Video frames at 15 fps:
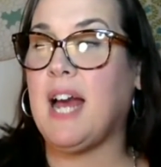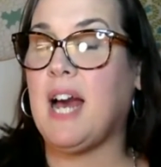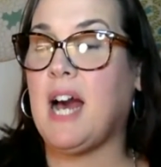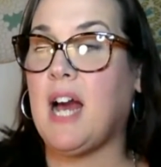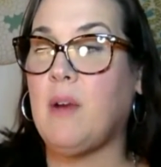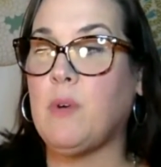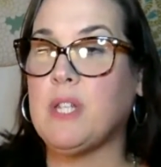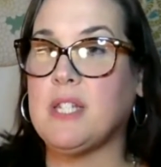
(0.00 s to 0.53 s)

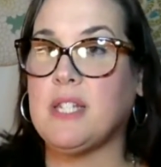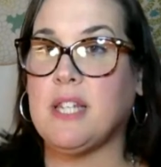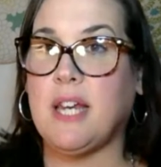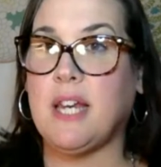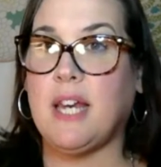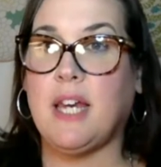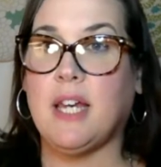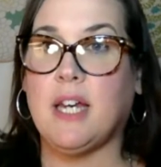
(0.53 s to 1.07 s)
I would
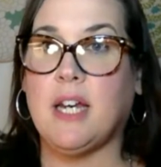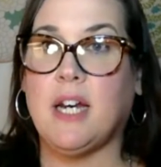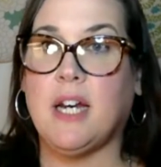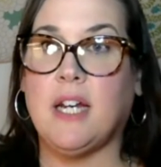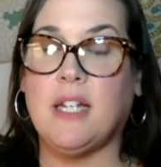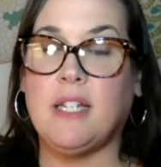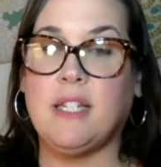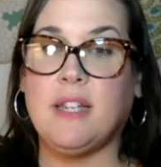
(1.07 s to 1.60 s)
say
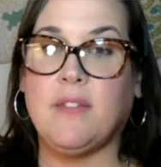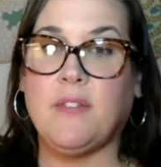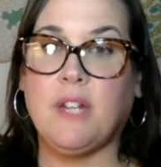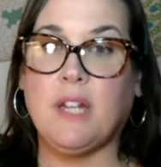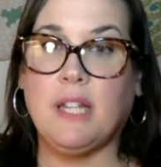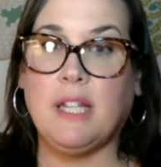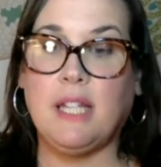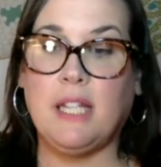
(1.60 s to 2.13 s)

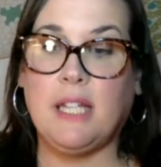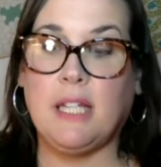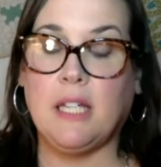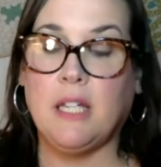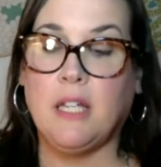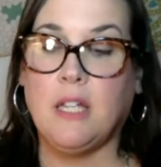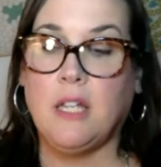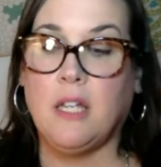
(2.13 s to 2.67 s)

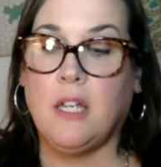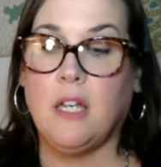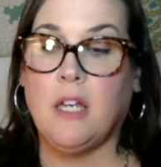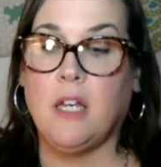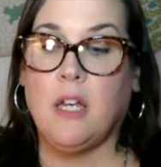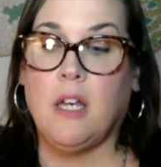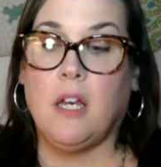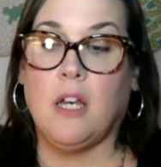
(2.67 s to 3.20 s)
definitely
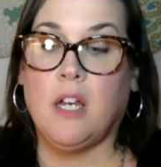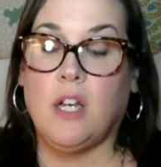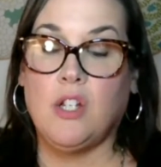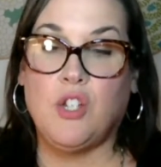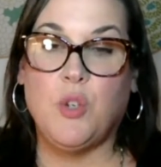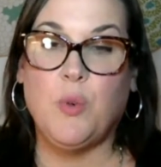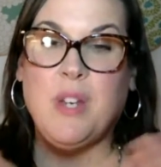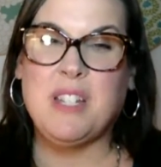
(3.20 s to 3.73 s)

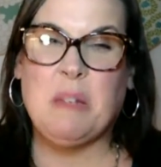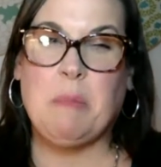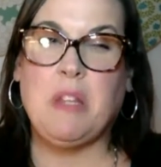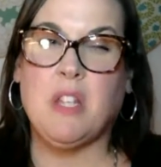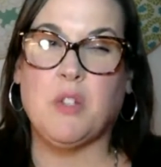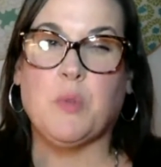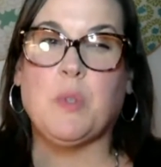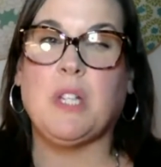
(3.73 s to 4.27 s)
doing something
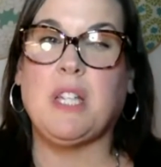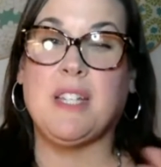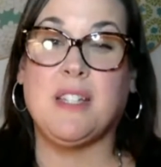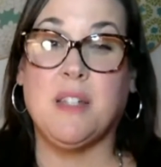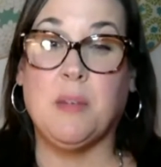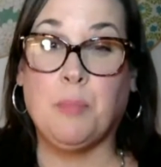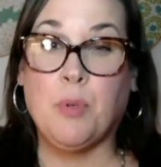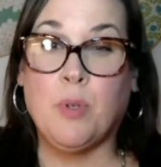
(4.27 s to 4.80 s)
that's really
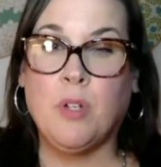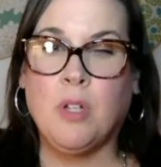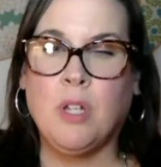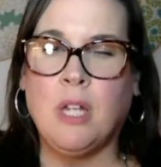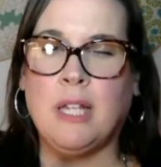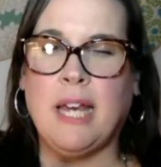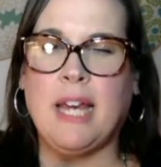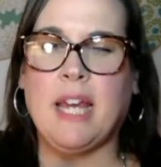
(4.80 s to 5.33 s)
simple,
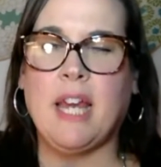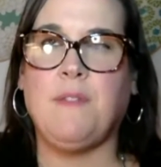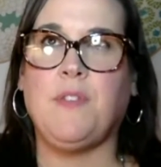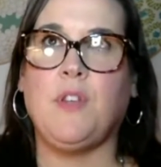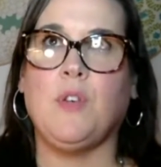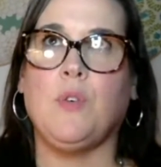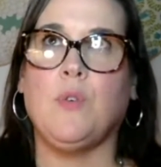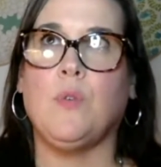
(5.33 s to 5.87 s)
like if
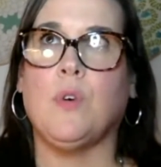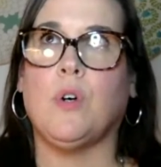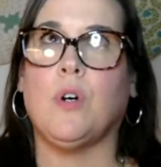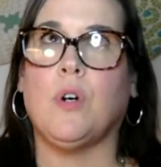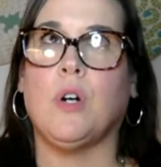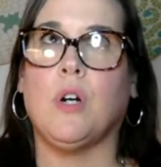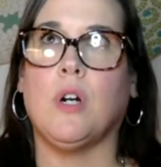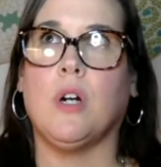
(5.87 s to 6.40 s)
you
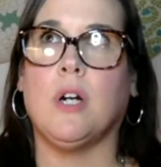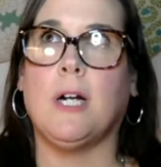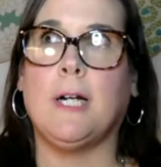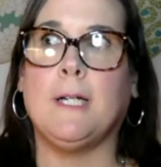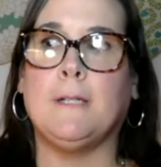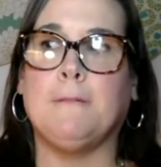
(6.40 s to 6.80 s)
are